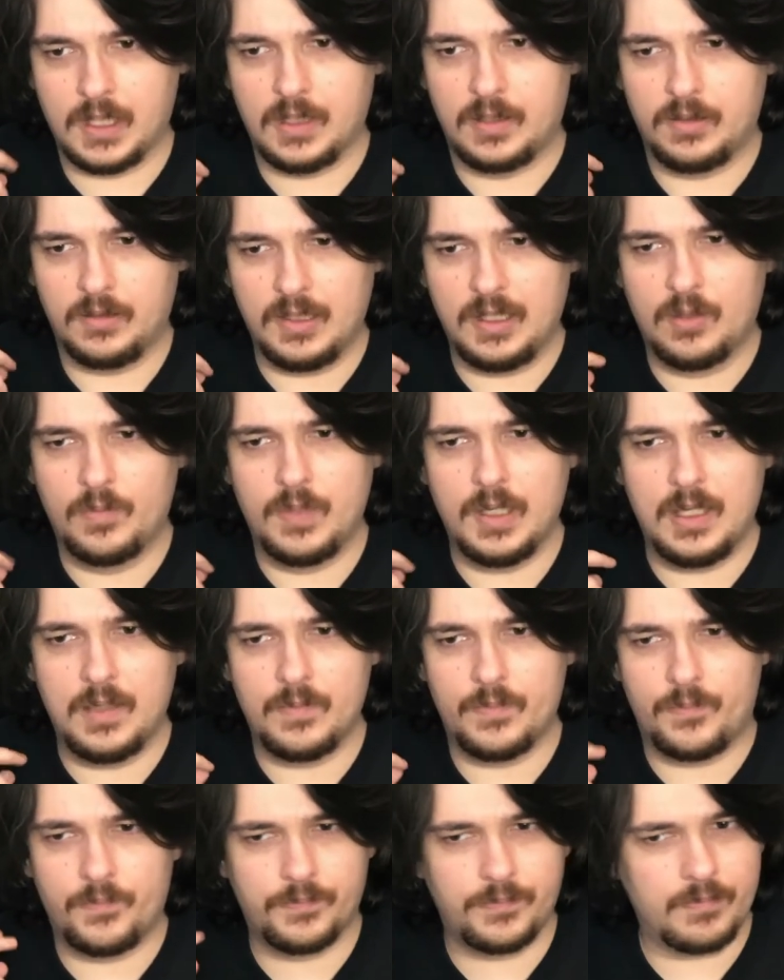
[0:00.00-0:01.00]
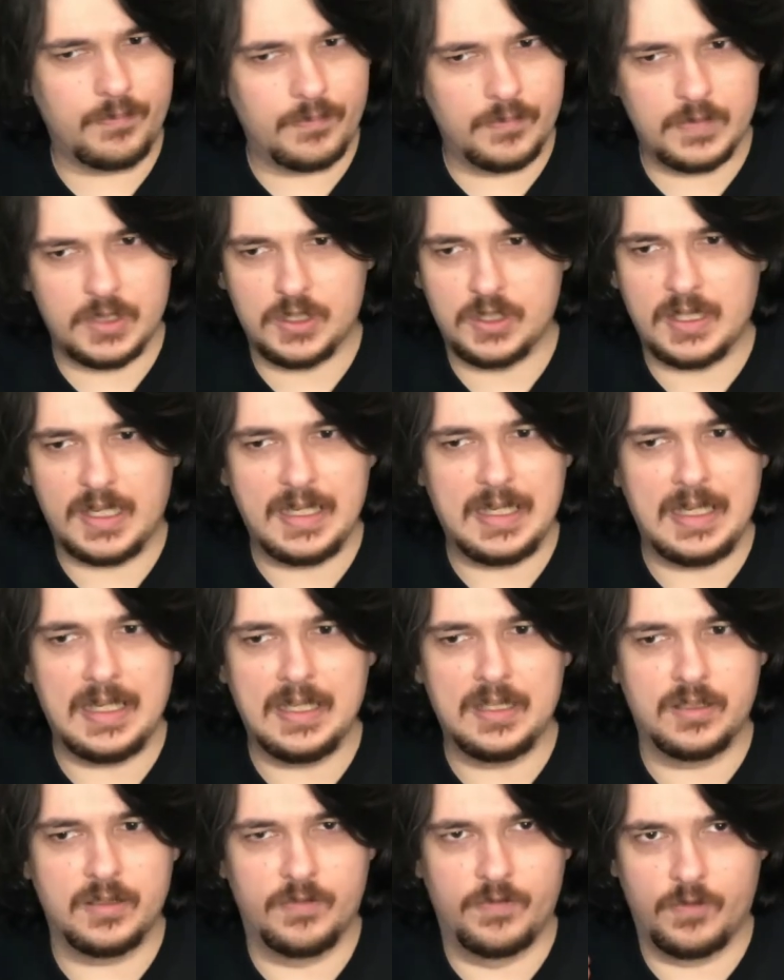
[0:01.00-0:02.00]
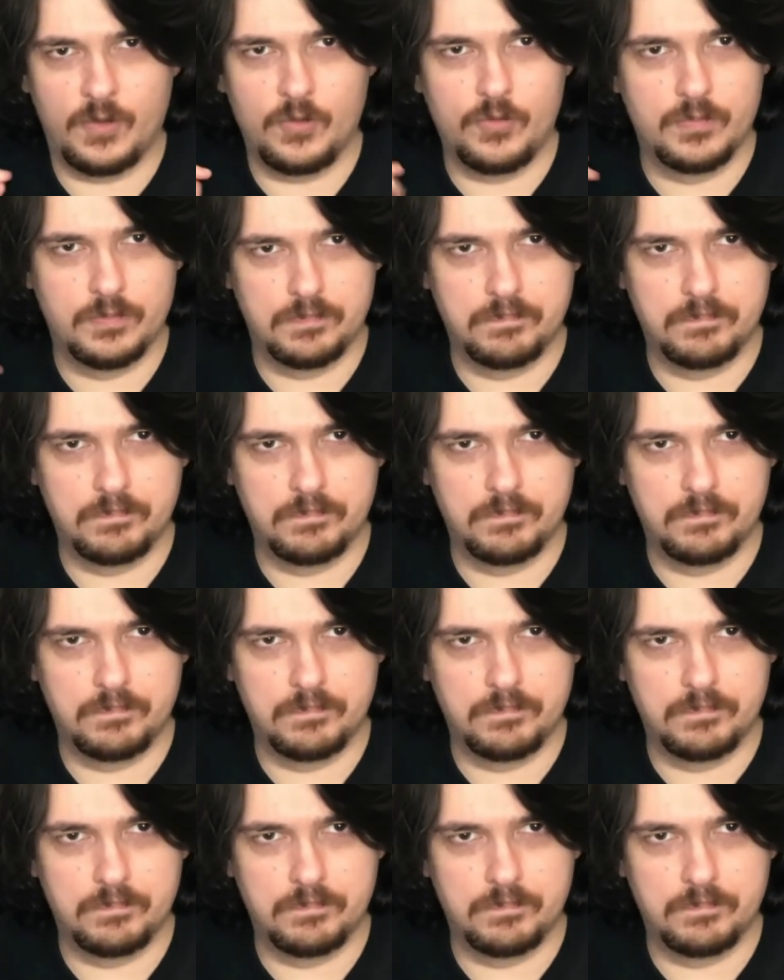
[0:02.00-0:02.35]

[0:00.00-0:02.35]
A little bit, just a tiny hint of fruit.